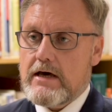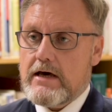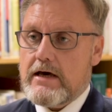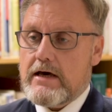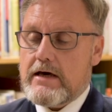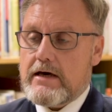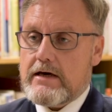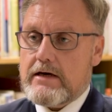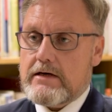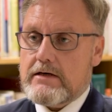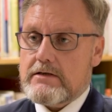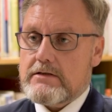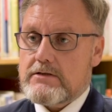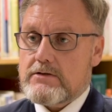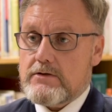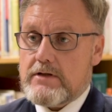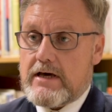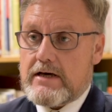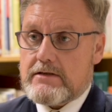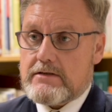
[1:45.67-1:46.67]

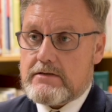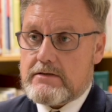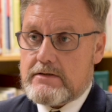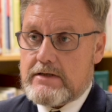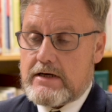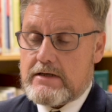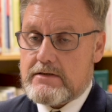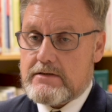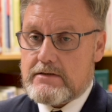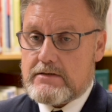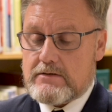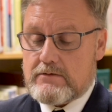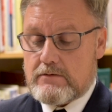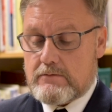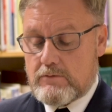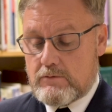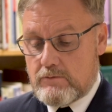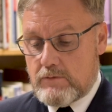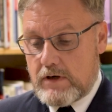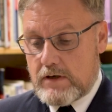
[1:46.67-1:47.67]
So that's
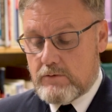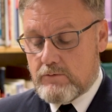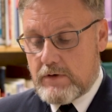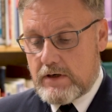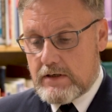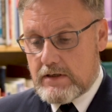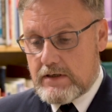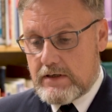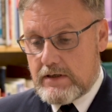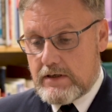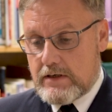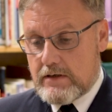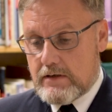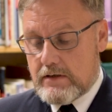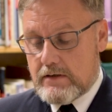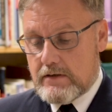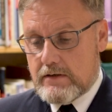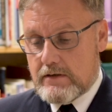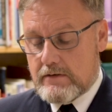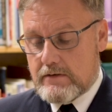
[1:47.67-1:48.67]
one key
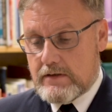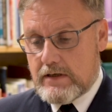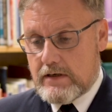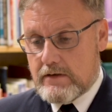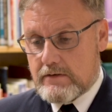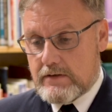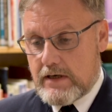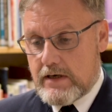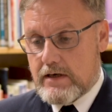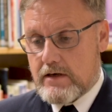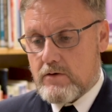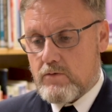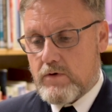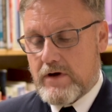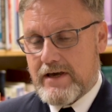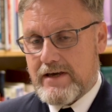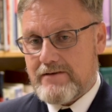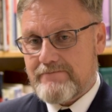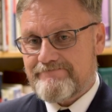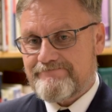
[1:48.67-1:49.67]

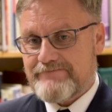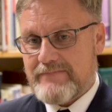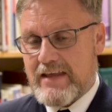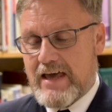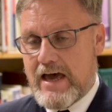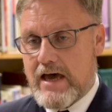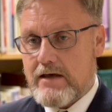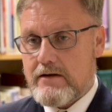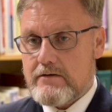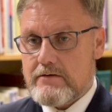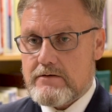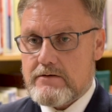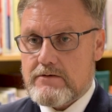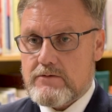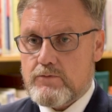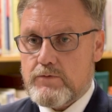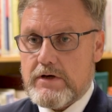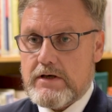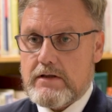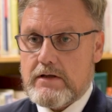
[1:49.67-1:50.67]
takeaway. And
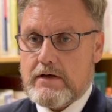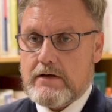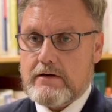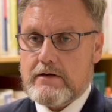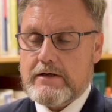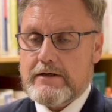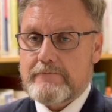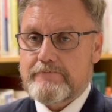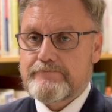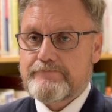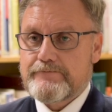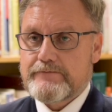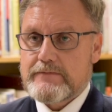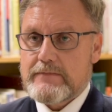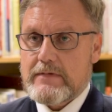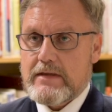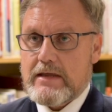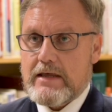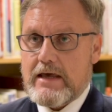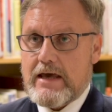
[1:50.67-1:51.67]
Sweden
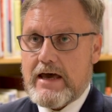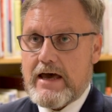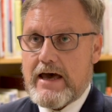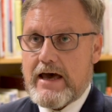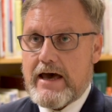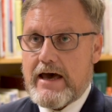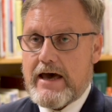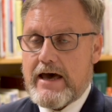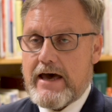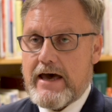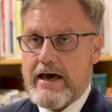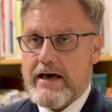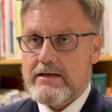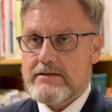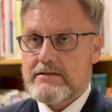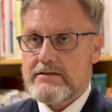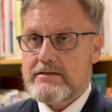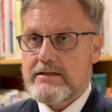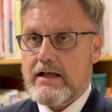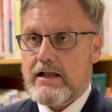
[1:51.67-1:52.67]

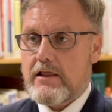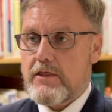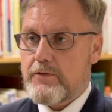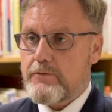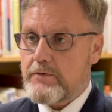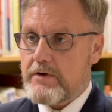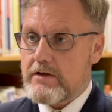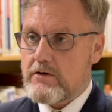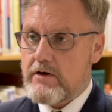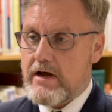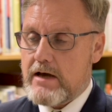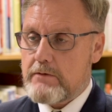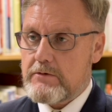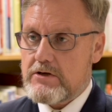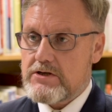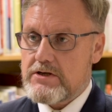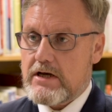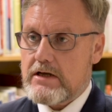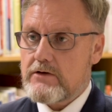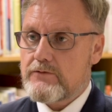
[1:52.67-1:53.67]
has dealt with
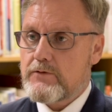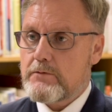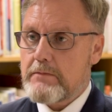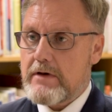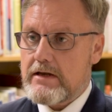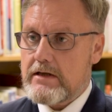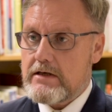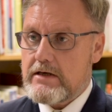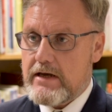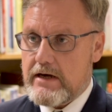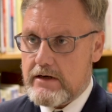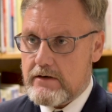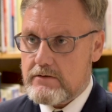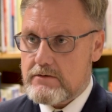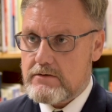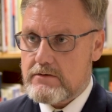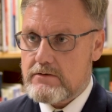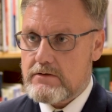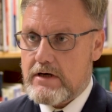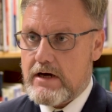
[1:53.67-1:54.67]
climate change for many
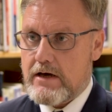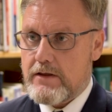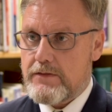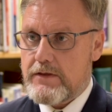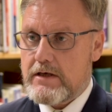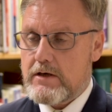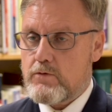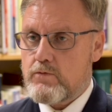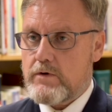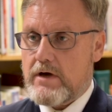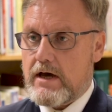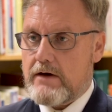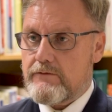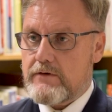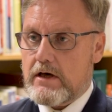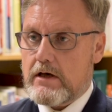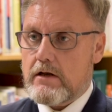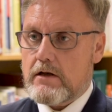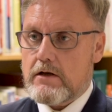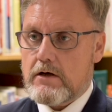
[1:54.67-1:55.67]
years. I think we
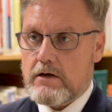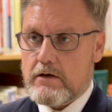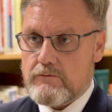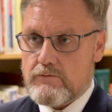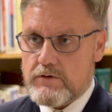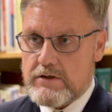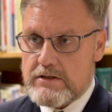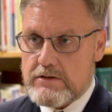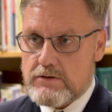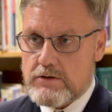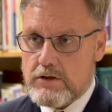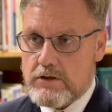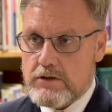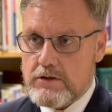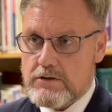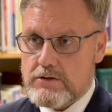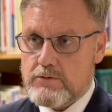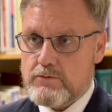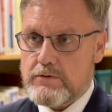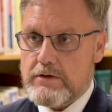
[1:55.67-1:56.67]
have done a lot of
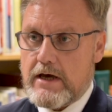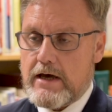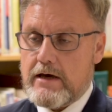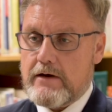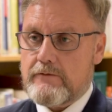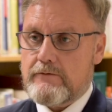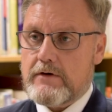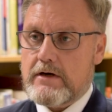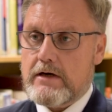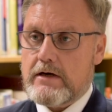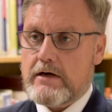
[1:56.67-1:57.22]
research, we have